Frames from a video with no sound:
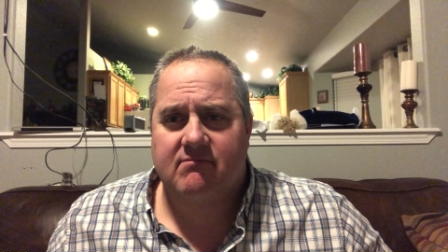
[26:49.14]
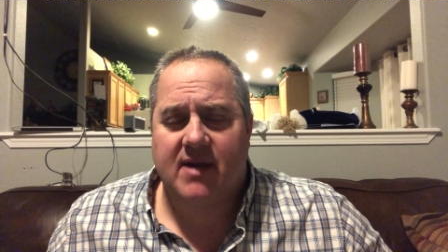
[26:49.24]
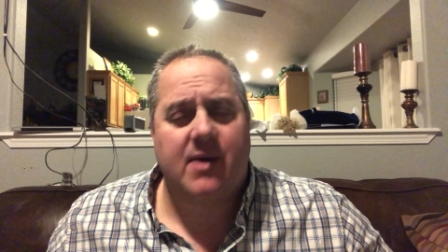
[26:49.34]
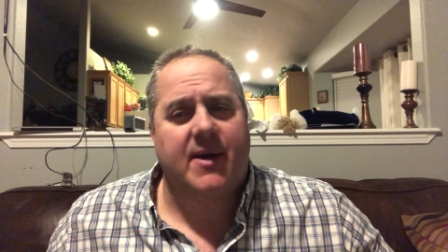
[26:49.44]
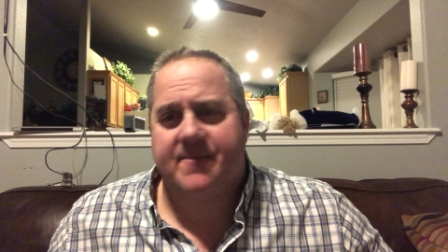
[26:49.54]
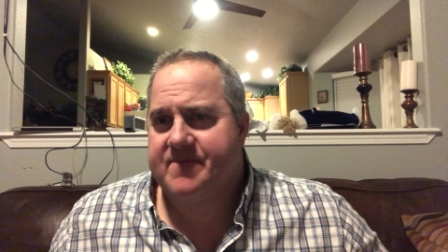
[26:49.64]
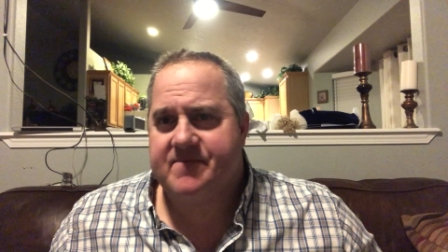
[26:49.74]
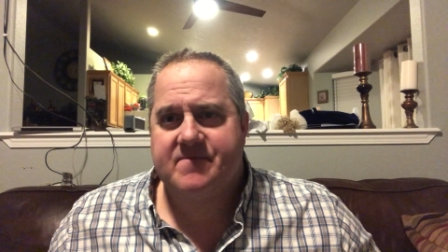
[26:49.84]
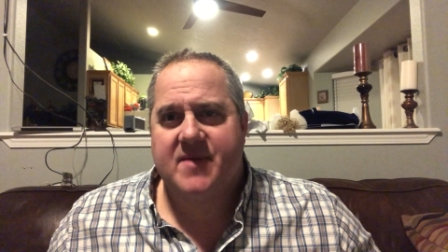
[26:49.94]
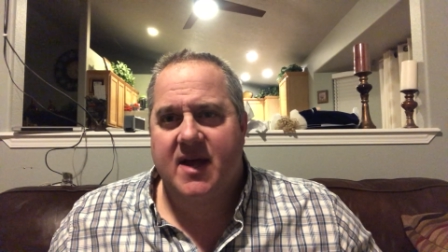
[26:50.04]
Anyway,
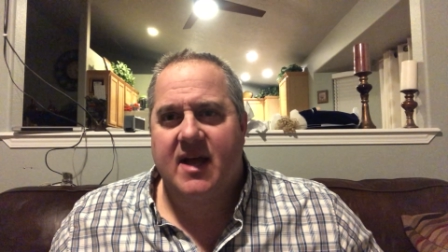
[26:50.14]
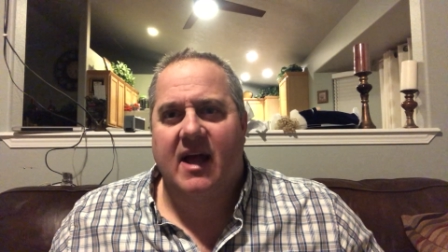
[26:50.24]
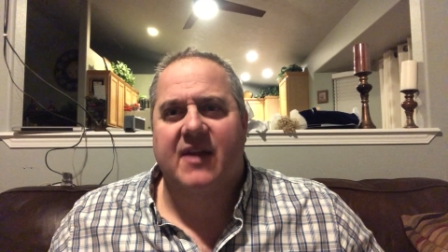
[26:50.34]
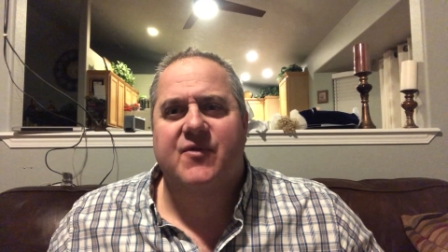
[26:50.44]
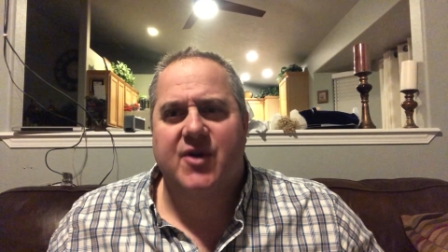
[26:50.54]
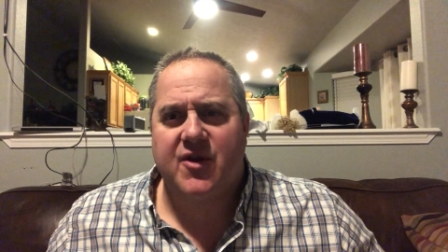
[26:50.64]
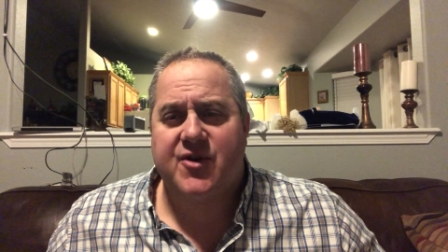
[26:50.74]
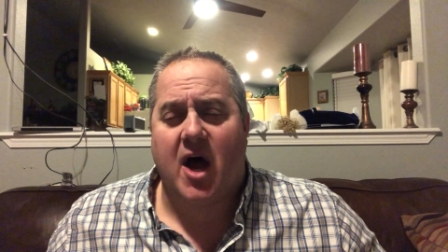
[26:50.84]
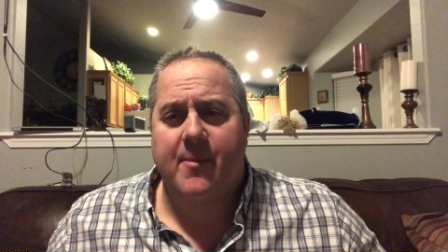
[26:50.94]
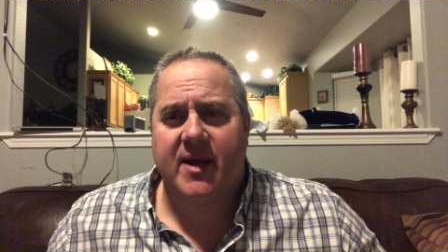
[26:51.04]
that's for another
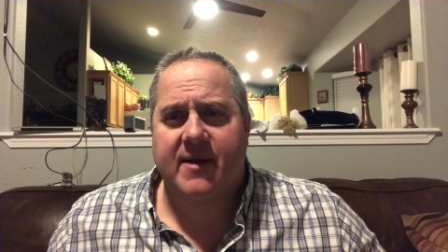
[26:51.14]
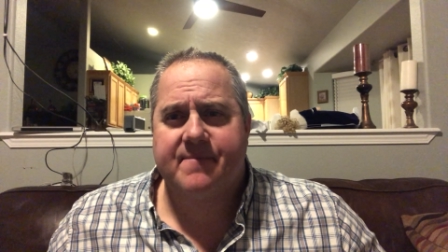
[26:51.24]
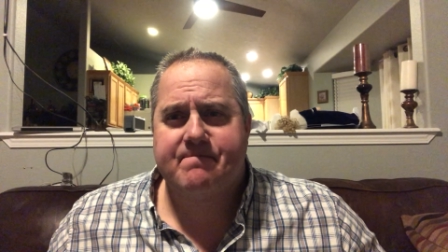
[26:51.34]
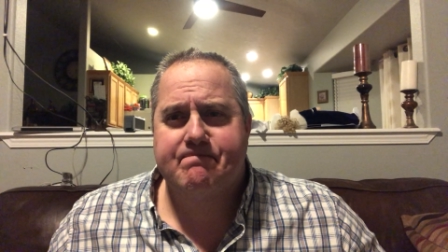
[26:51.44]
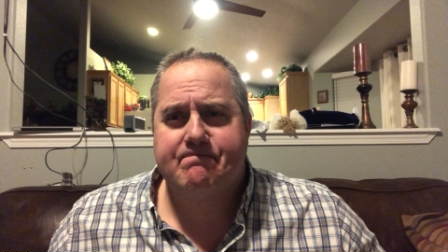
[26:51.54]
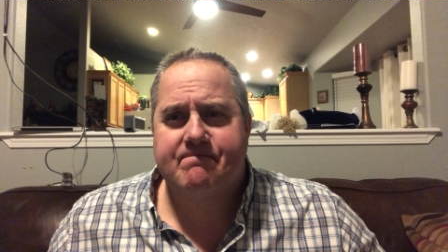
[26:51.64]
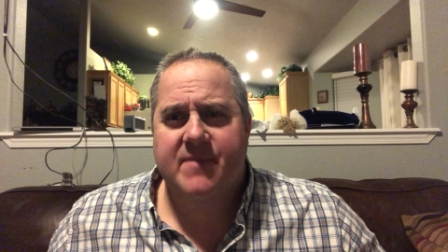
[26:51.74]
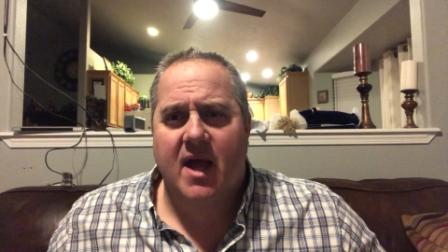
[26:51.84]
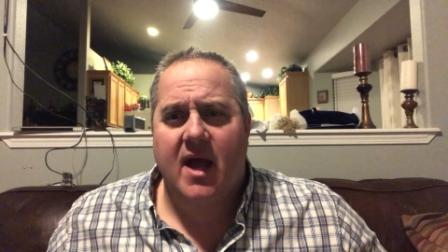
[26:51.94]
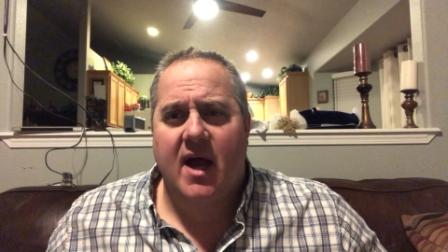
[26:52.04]
topic,
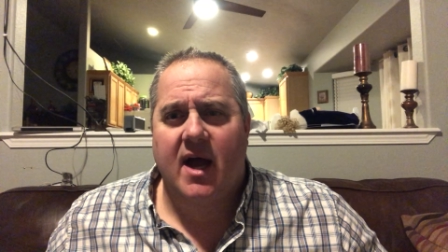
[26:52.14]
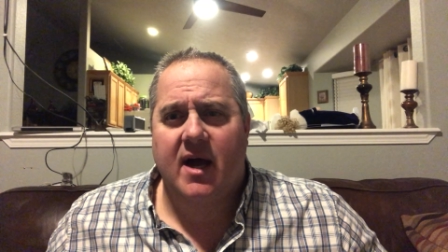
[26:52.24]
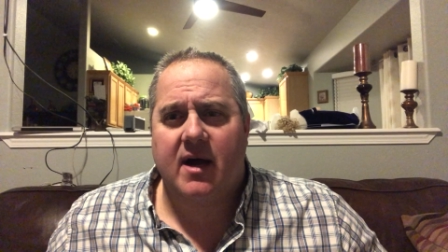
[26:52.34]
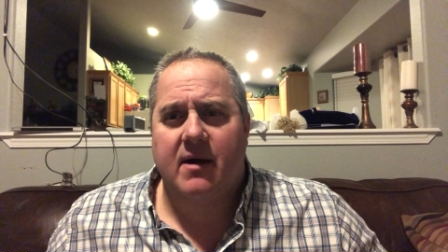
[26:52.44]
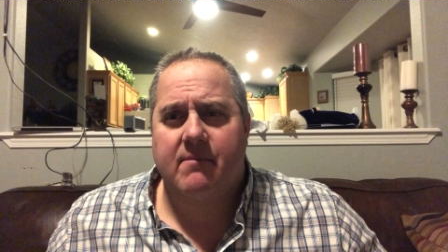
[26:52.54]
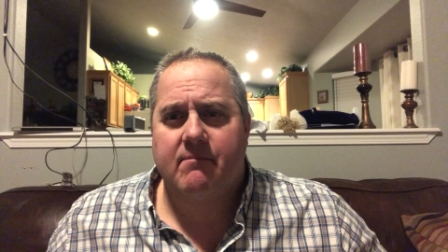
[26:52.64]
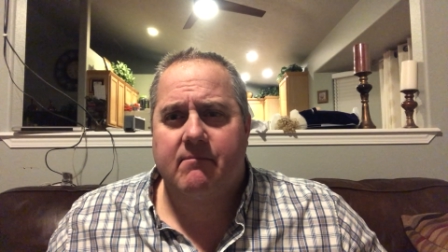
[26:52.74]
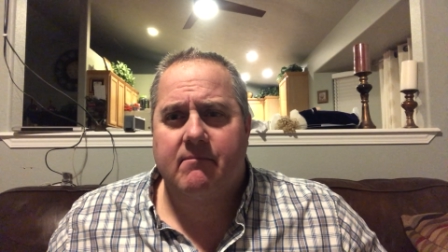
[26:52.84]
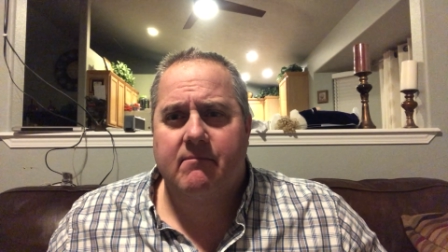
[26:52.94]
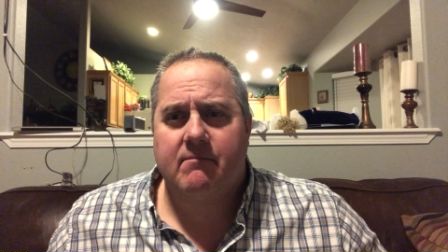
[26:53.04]
um,
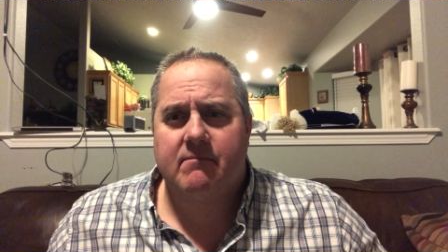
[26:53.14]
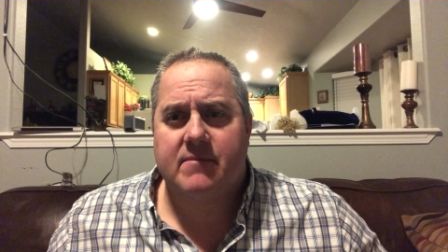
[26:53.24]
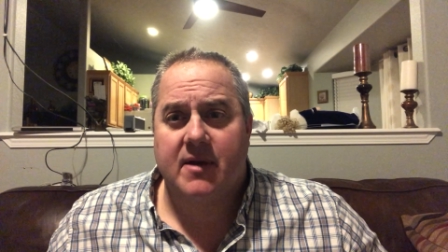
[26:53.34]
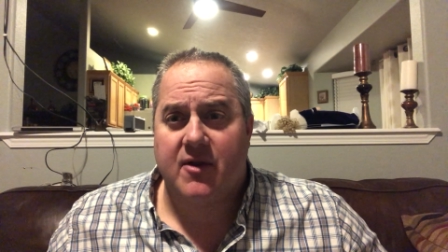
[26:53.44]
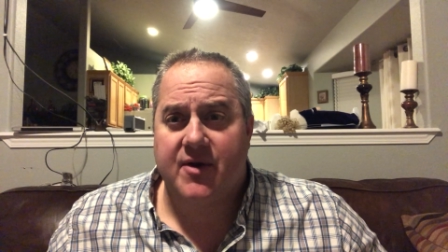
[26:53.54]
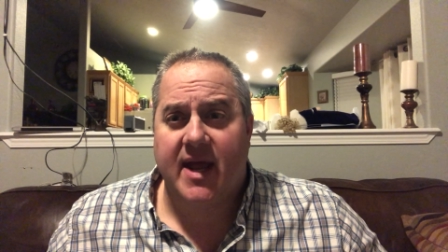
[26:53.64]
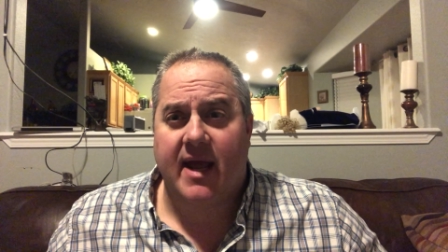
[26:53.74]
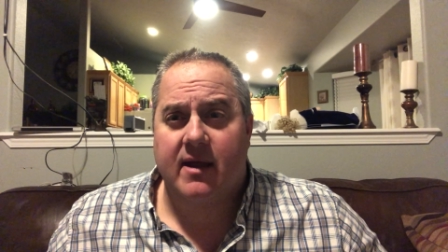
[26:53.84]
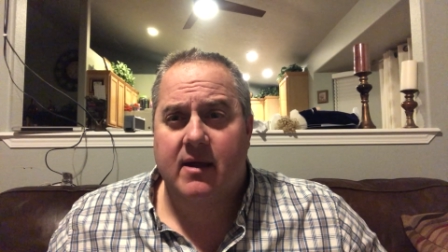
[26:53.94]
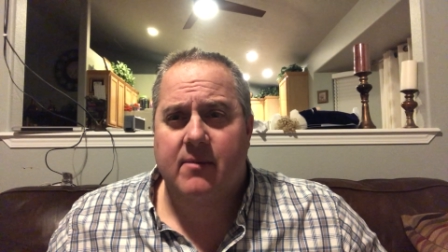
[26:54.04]
another
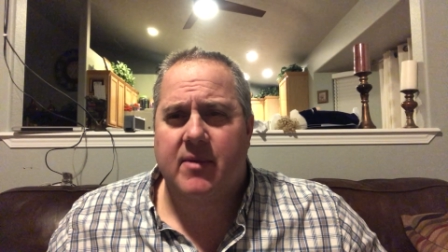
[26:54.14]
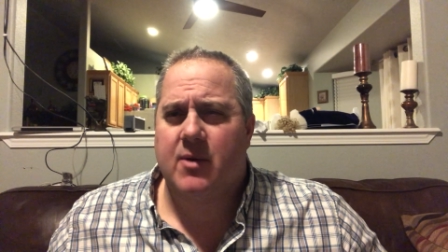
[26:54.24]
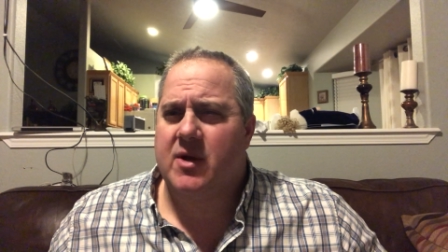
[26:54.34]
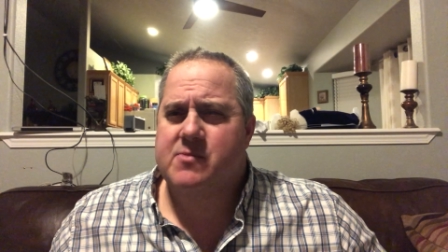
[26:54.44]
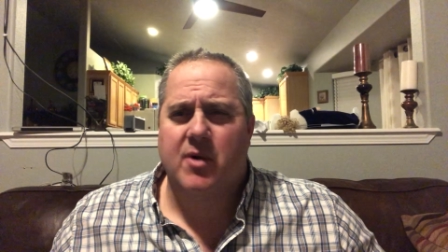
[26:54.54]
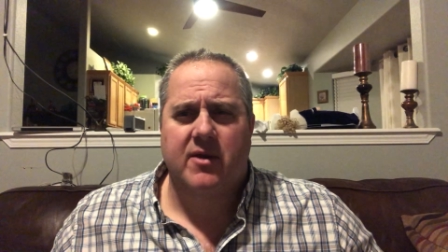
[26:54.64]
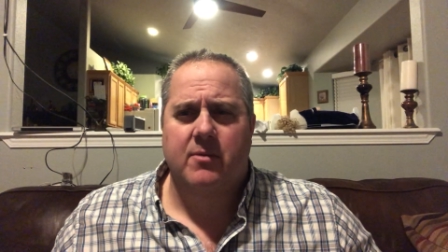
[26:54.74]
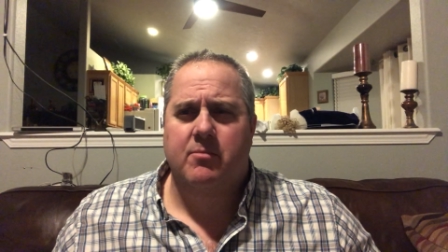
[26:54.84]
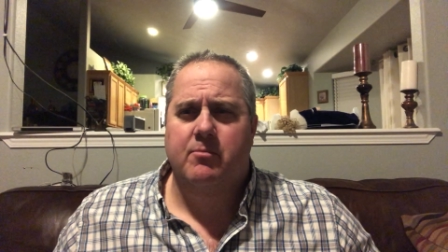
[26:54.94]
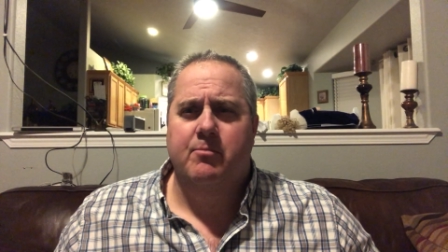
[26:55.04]
day. But anyways,
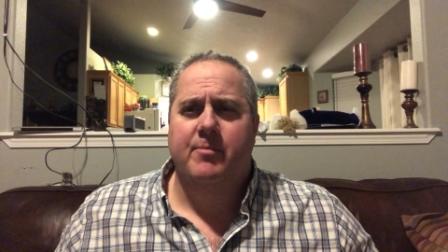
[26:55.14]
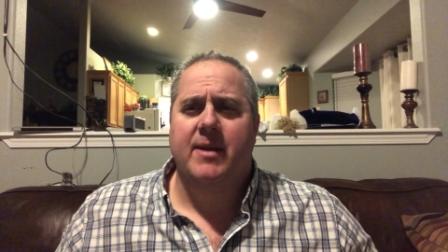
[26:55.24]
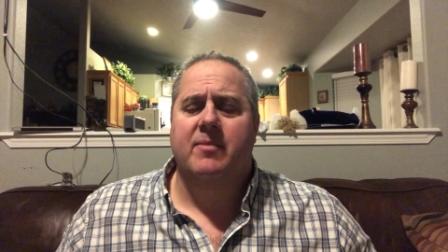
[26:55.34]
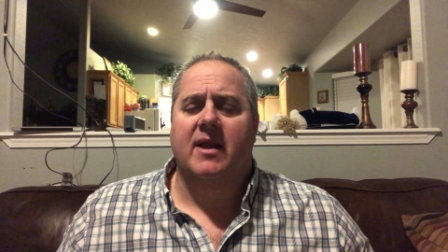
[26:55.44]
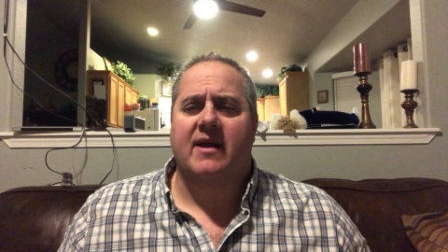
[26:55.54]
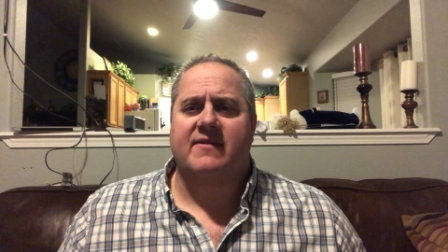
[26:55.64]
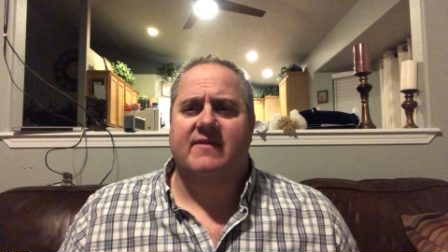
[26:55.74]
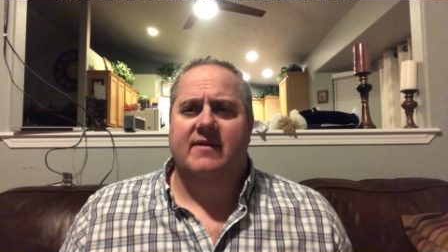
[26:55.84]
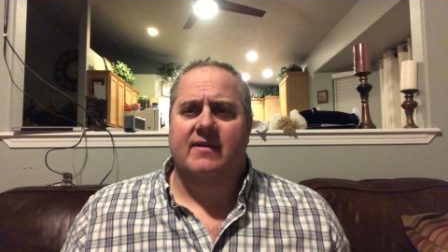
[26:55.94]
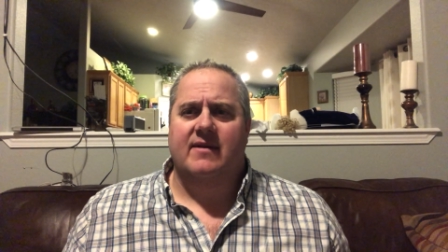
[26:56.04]
brethren, be
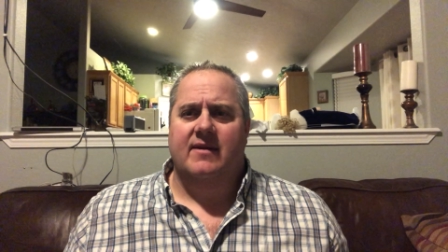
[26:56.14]
blessed.